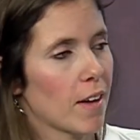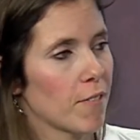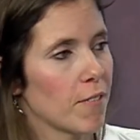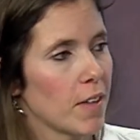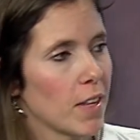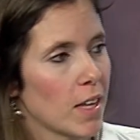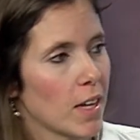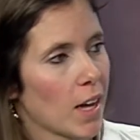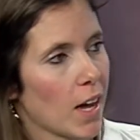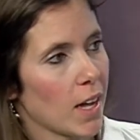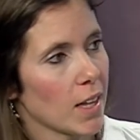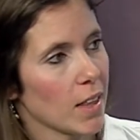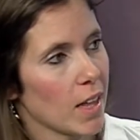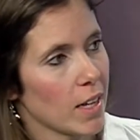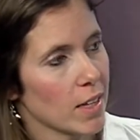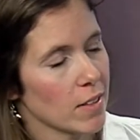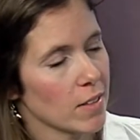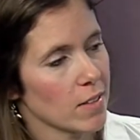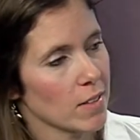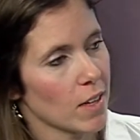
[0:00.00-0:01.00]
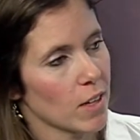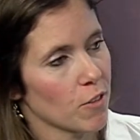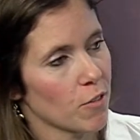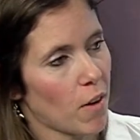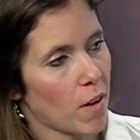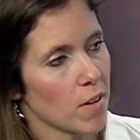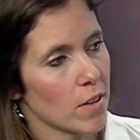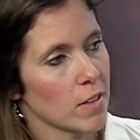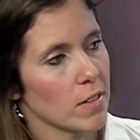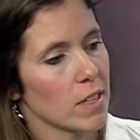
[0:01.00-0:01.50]
feeding guidelines as
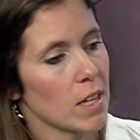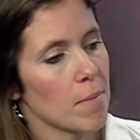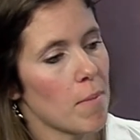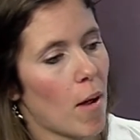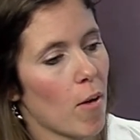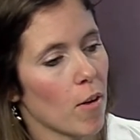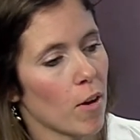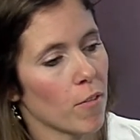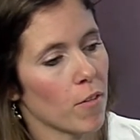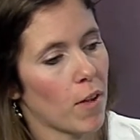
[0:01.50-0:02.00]
far as the amount of